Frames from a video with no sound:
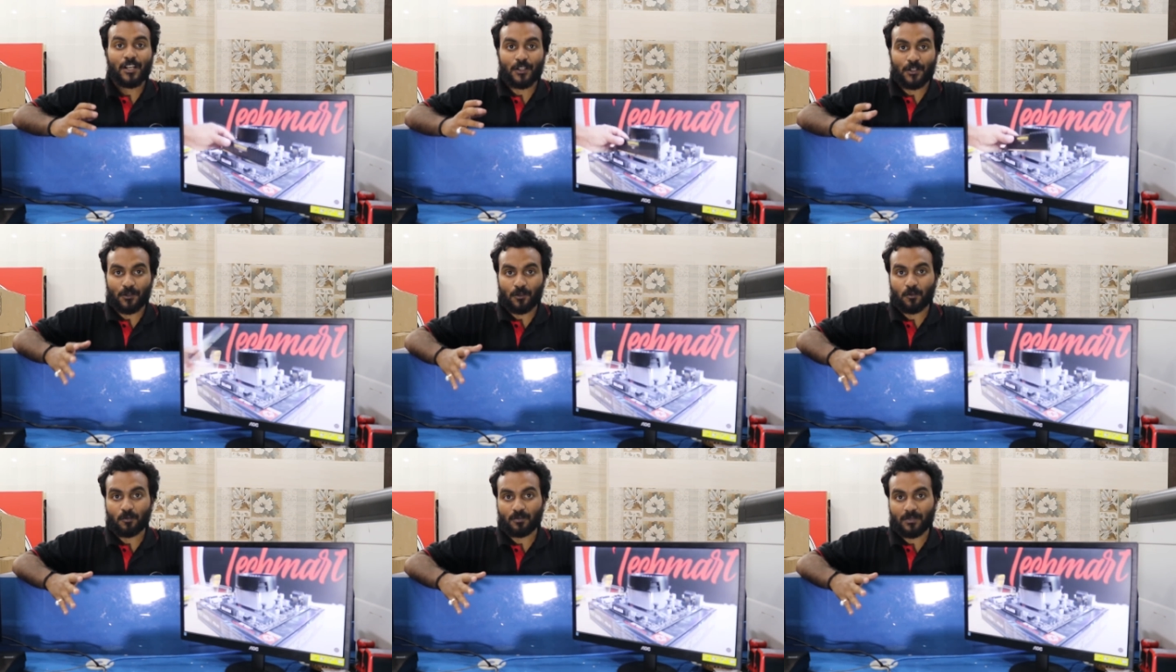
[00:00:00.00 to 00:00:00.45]

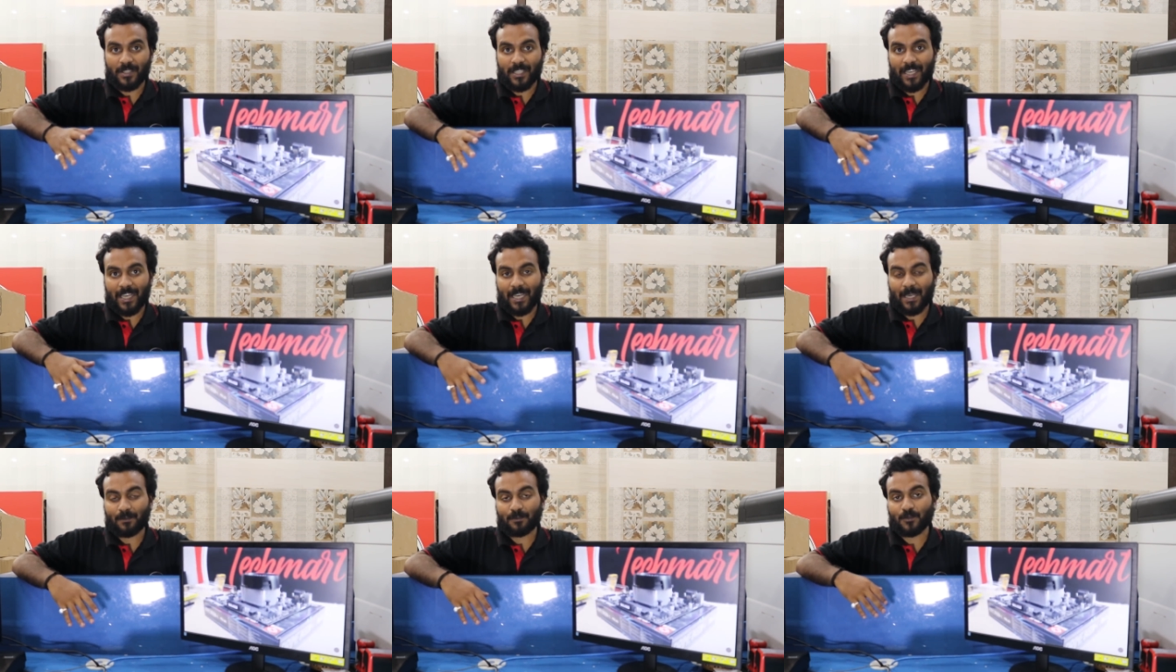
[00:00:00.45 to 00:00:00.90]
Chrome
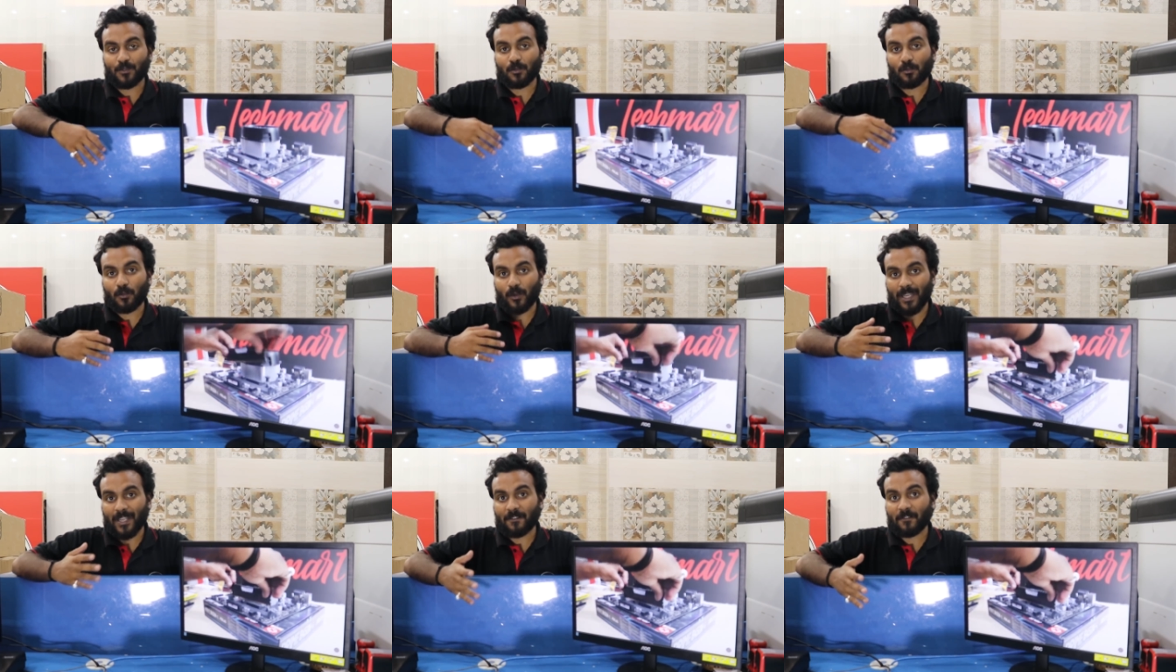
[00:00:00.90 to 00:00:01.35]
tabs
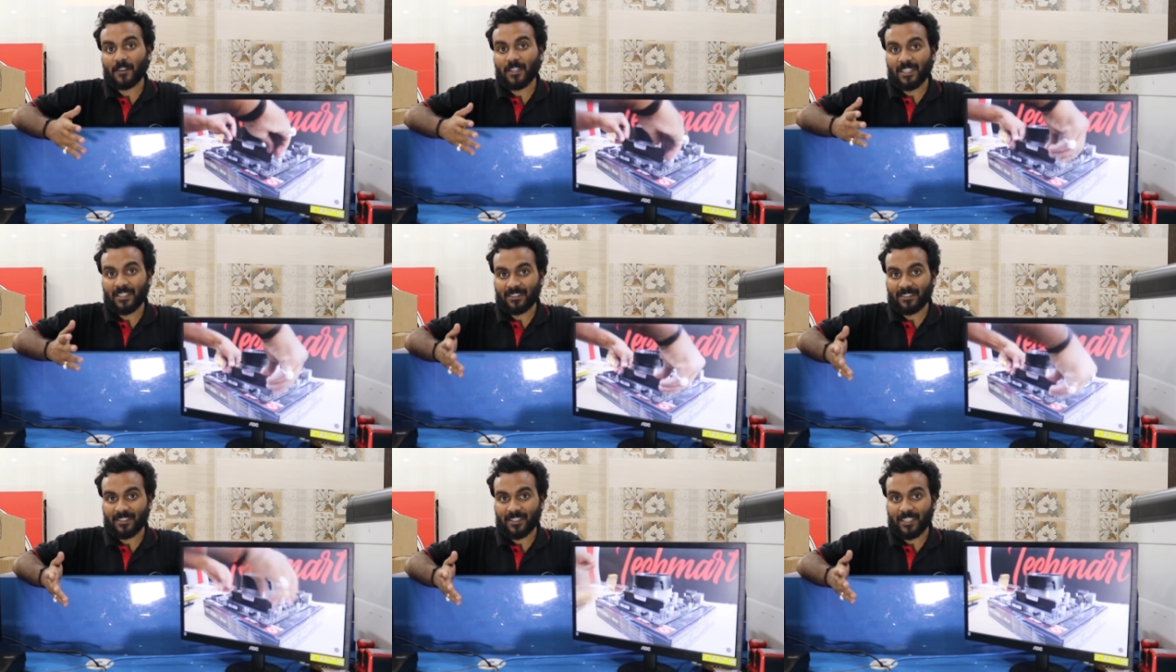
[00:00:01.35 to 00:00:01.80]
were
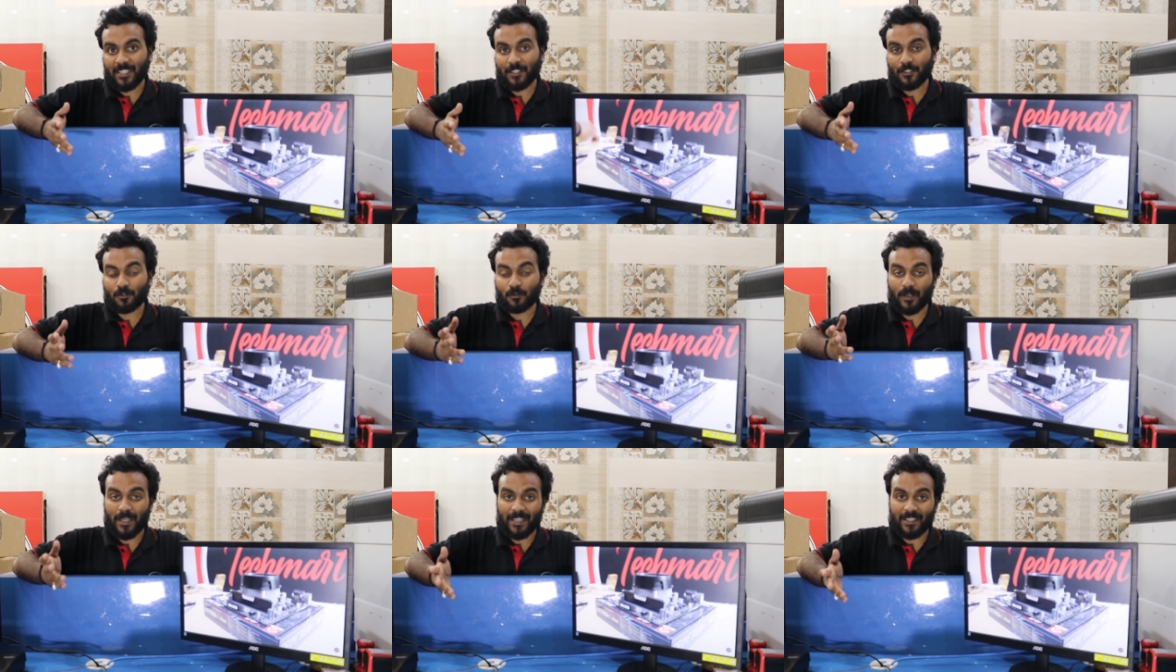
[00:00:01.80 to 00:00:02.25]
easy
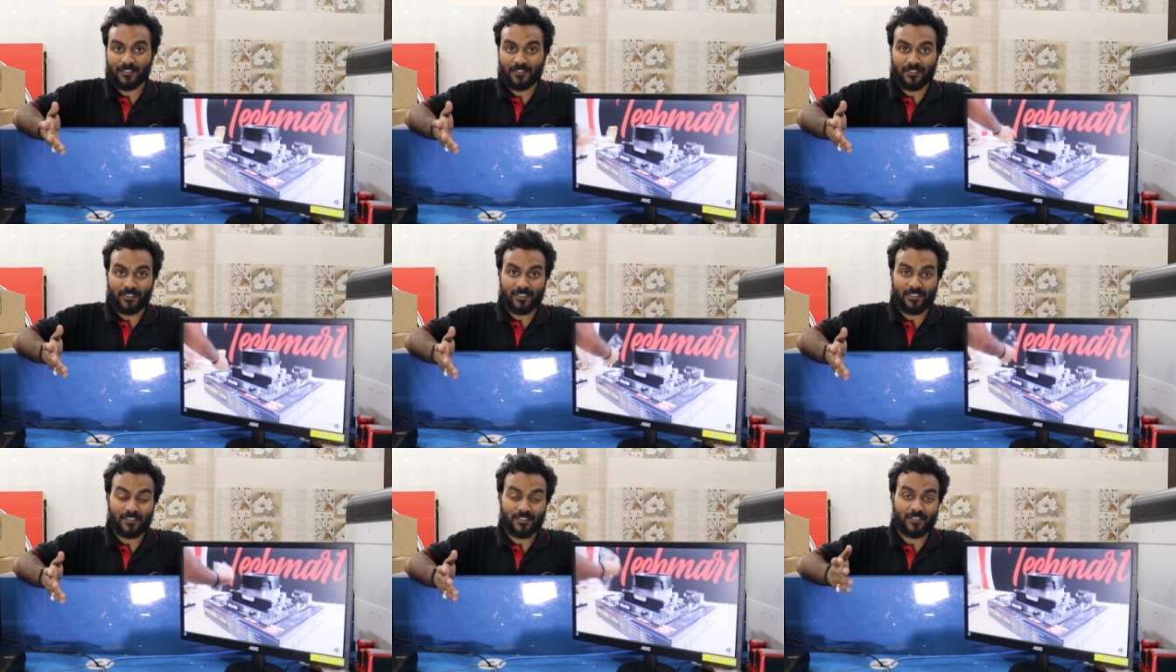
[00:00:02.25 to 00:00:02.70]
to
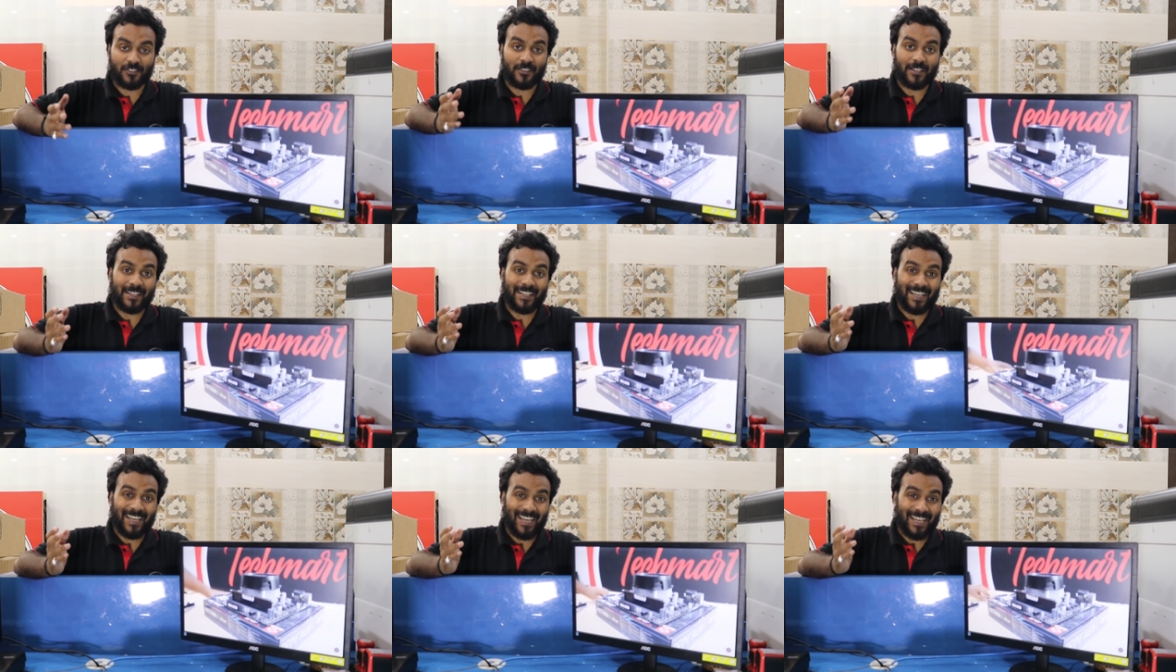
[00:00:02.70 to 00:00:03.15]

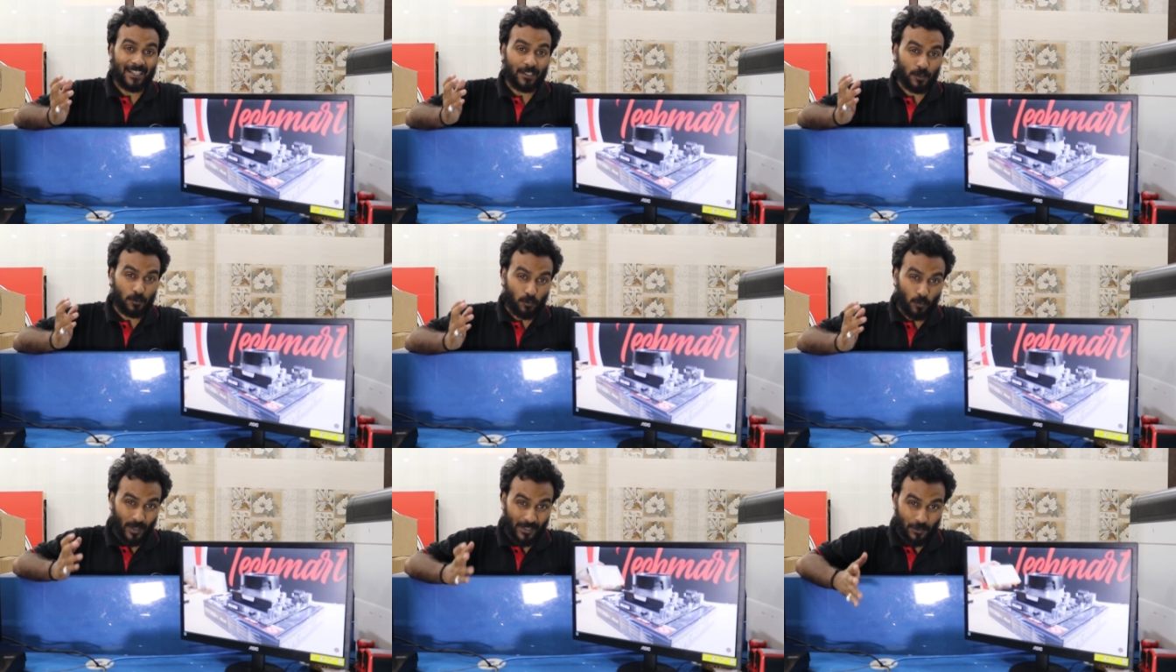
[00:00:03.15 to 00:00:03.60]
access and
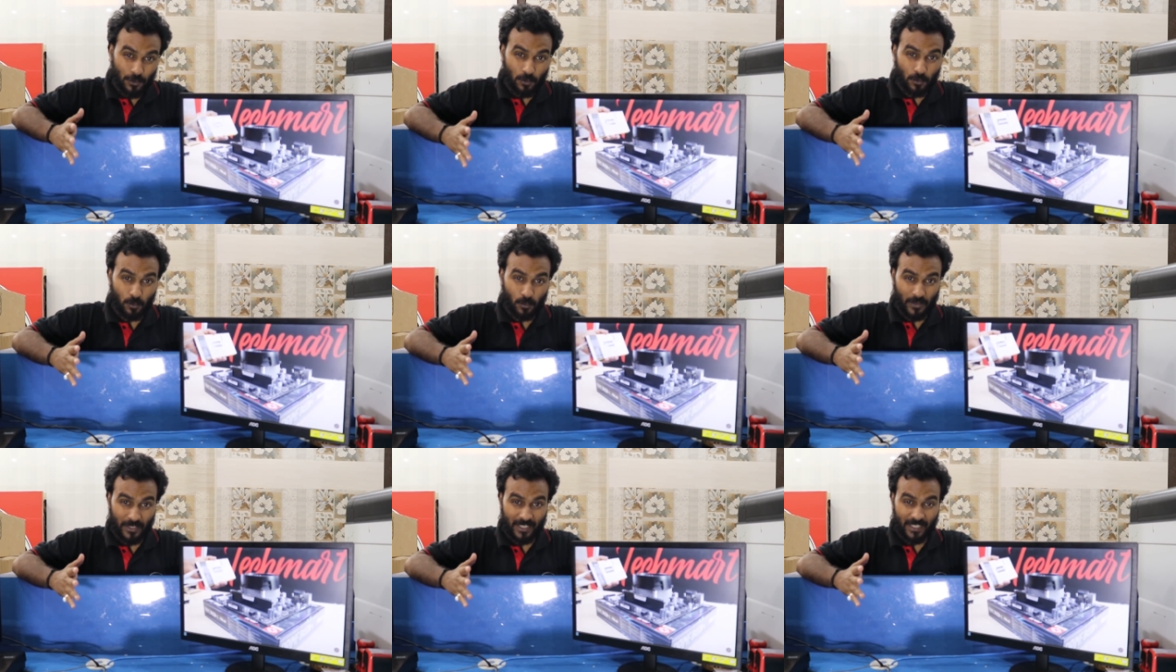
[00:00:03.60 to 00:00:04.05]
was
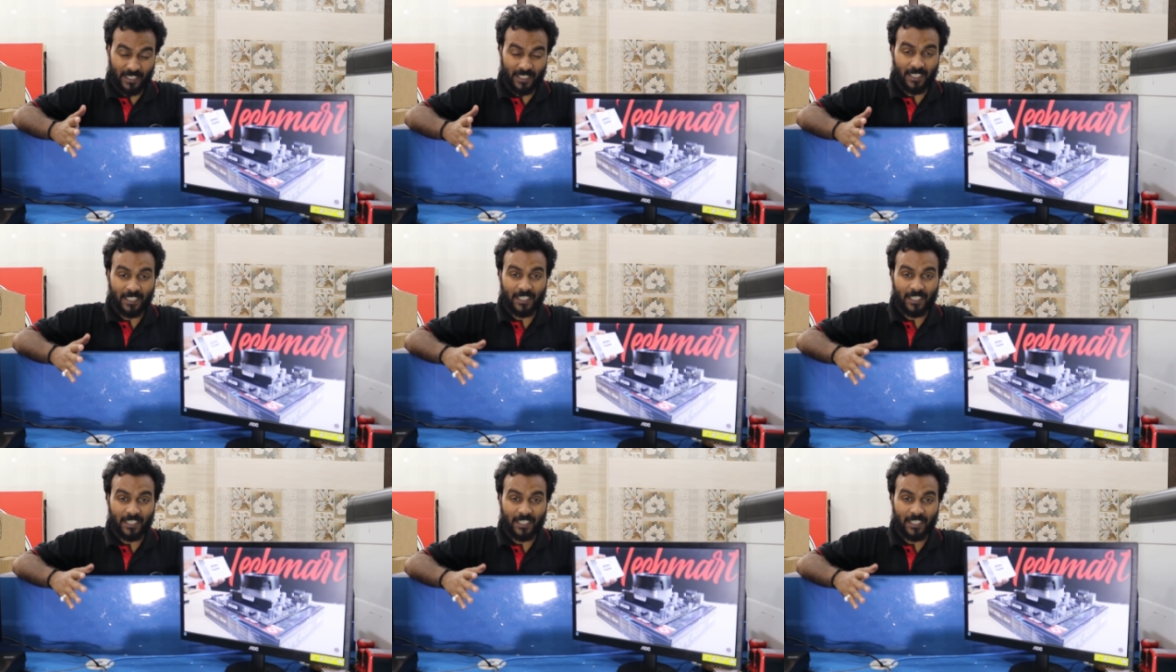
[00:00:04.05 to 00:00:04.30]
quick.